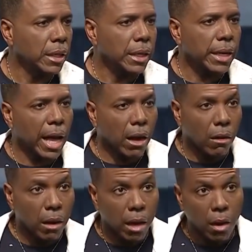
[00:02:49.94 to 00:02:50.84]
Now,
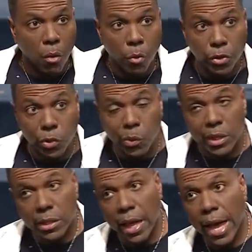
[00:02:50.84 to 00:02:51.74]
we're
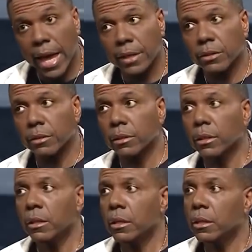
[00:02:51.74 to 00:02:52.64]
doing
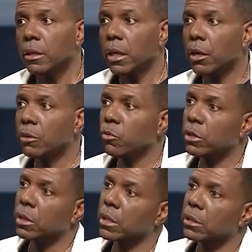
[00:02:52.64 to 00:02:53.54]
that, and
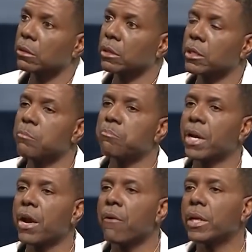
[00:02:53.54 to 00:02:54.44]
we're going to
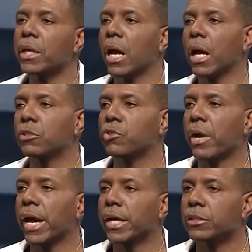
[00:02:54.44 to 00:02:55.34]
compare and
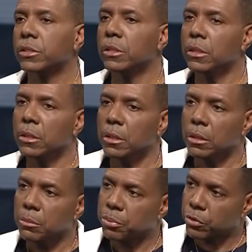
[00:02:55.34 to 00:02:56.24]
contrast
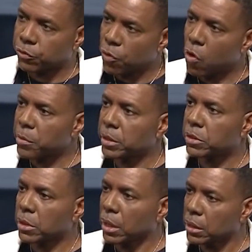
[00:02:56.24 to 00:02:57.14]

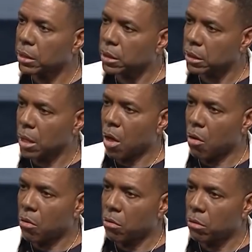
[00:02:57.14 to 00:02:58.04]
performance under the
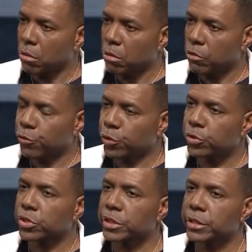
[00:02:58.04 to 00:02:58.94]
law
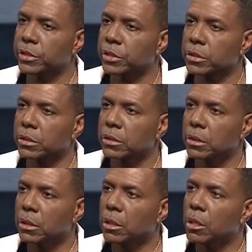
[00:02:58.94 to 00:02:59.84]
versus
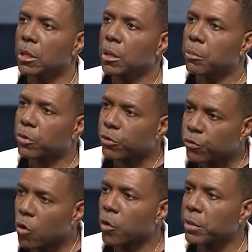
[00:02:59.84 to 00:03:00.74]

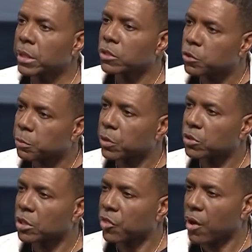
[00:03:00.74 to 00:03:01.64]
performing
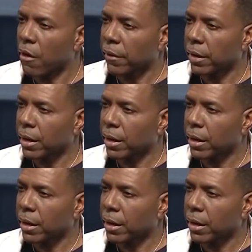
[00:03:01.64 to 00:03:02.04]
spiritual authority.